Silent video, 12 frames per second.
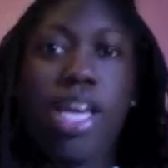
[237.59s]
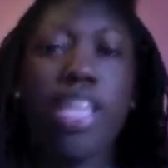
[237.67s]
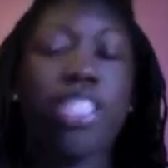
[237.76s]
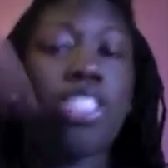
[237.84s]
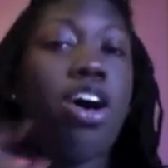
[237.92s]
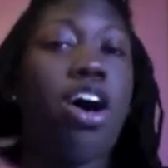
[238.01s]

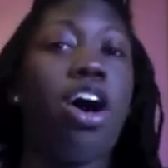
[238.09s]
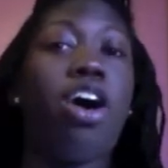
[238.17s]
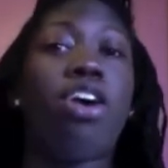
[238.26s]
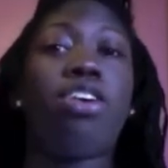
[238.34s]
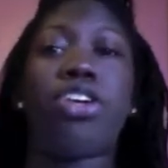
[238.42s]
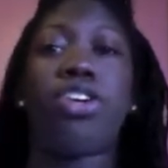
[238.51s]
And so
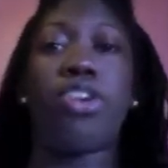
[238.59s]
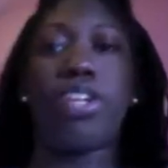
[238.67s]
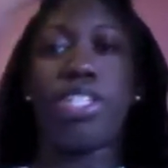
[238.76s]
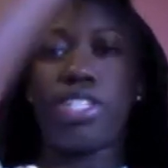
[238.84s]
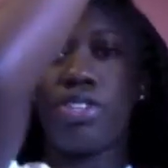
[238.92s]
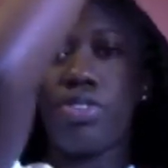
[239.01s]
all you're
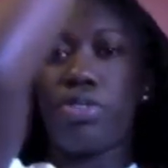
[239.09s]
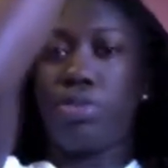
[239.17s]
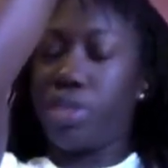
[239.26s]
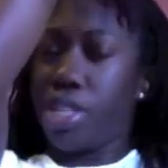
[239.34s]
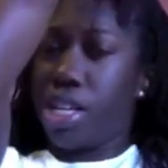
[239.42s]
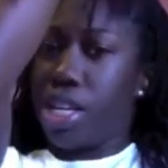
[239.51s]
going to do
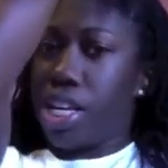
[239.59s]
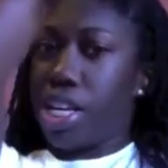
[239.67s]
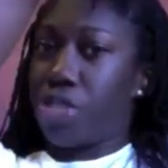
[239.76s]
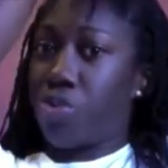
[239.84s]
is